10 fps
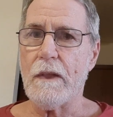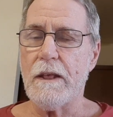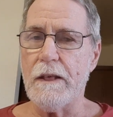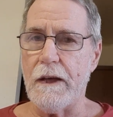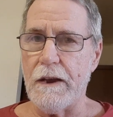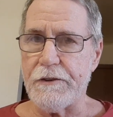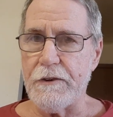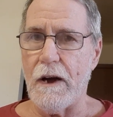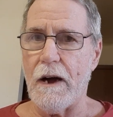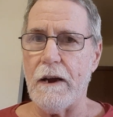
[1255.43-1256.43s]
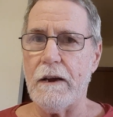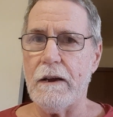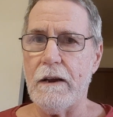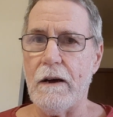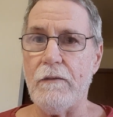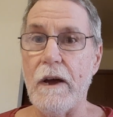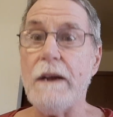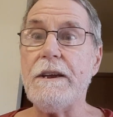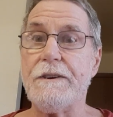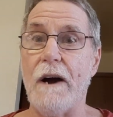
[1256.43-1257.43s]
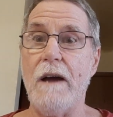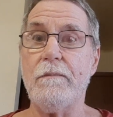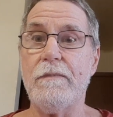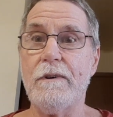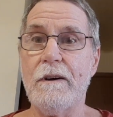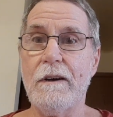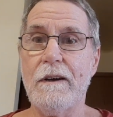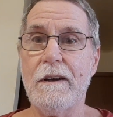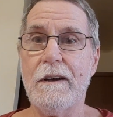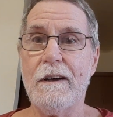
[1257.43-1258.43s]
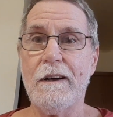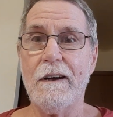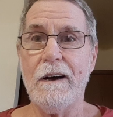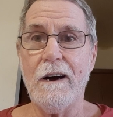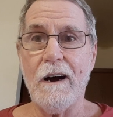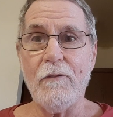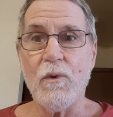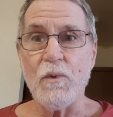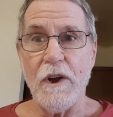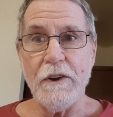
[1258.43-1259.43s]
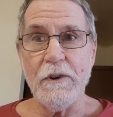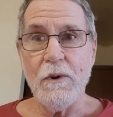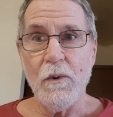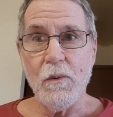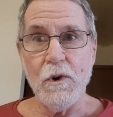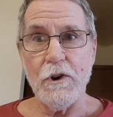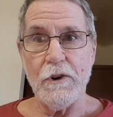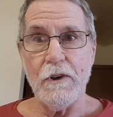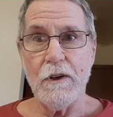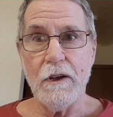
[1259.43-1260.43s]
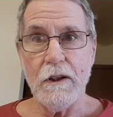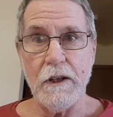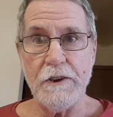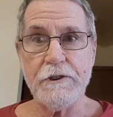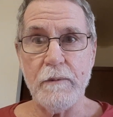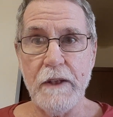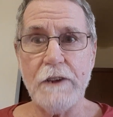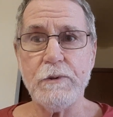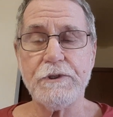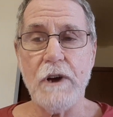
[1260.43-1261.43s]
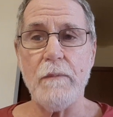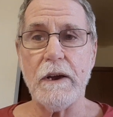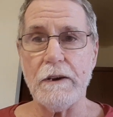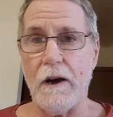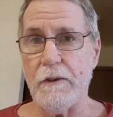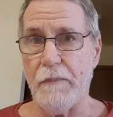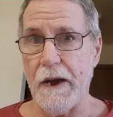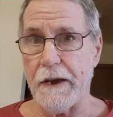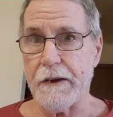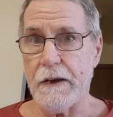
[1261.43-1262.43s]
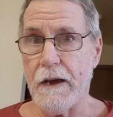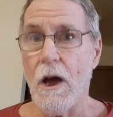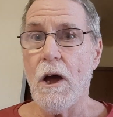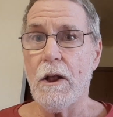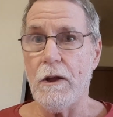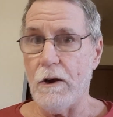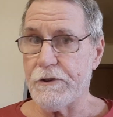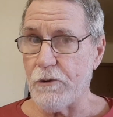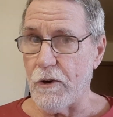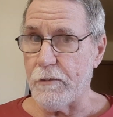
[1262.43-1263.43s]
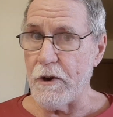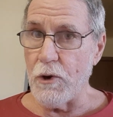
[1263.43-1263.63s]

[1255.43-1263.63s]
that is not of any type of written word. Ladies and gentlemen, that's what's coming down the pike. There is going to be